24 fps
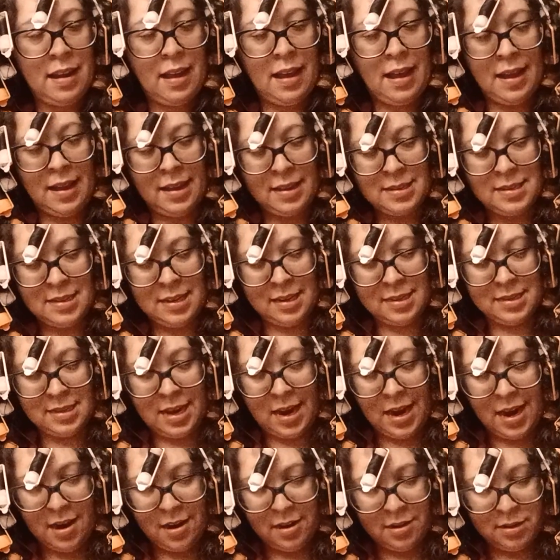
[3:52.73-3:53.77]
excess
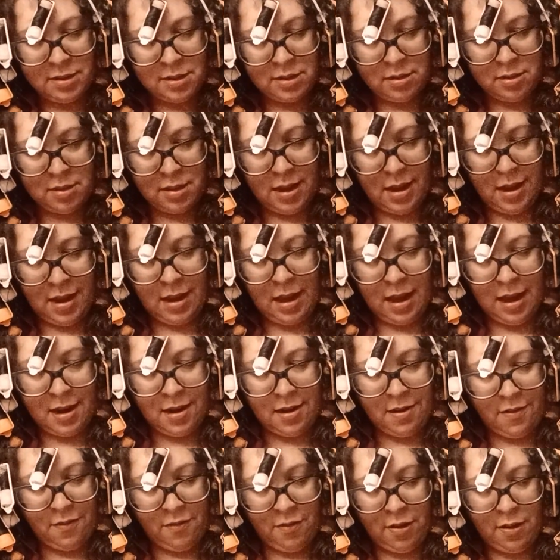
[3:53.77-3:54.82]
hair, so they
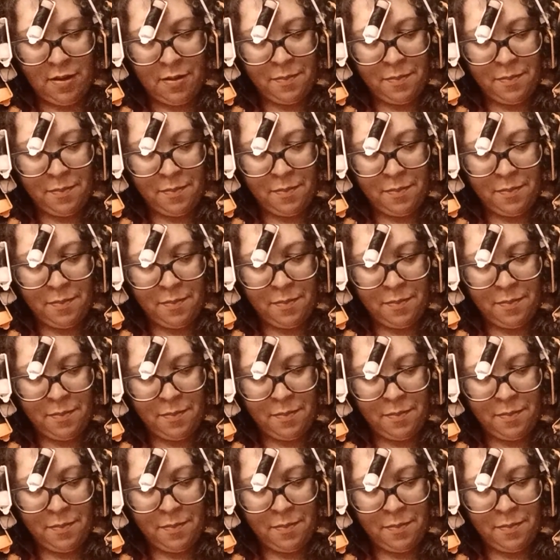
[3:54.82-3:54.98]
kind of